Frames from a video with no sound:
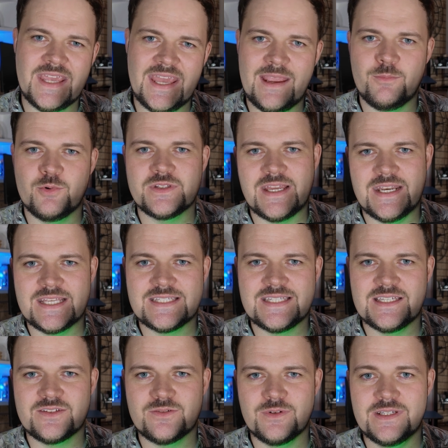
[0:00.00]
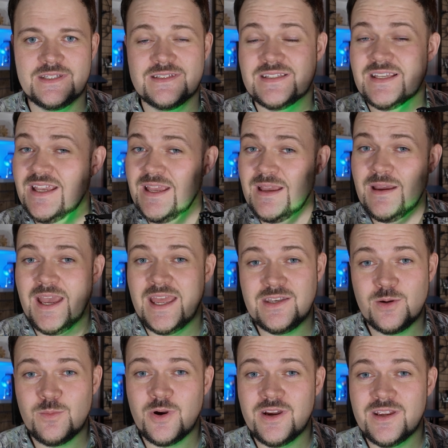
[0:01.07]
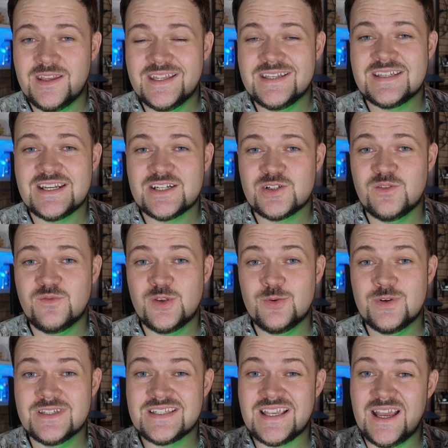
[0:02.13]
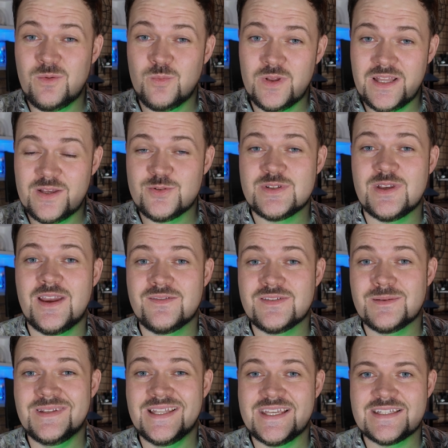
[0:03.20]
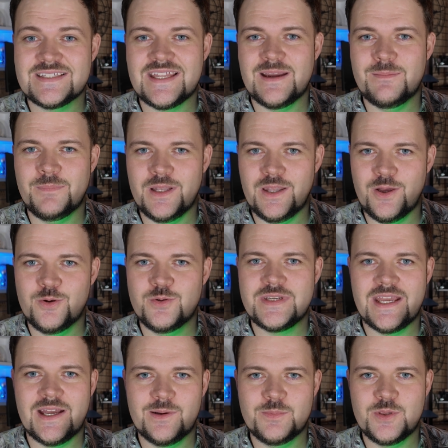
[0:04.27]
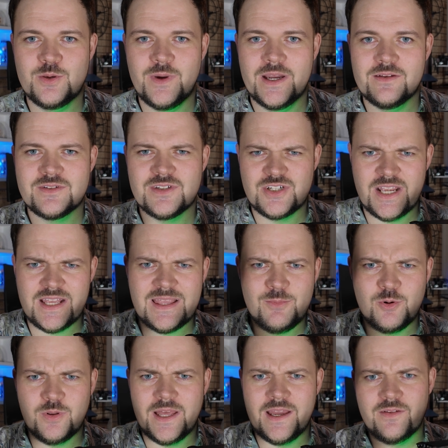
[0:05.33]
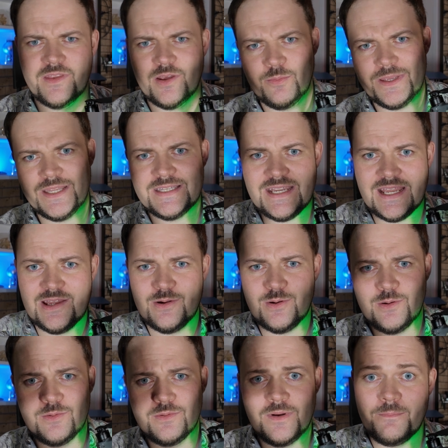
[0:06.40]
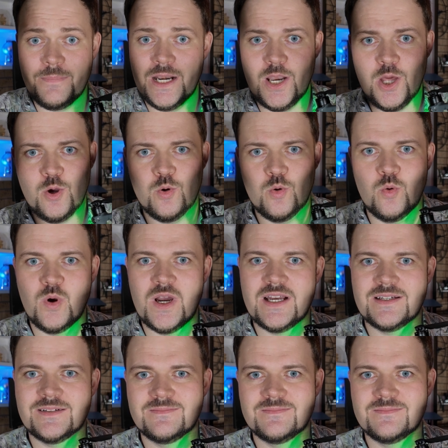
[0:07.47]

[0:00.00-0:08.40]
cameras, and accessories. And don't worry, international viewers, I will also have some links down below to help you out. So check them all out. They'll be down below.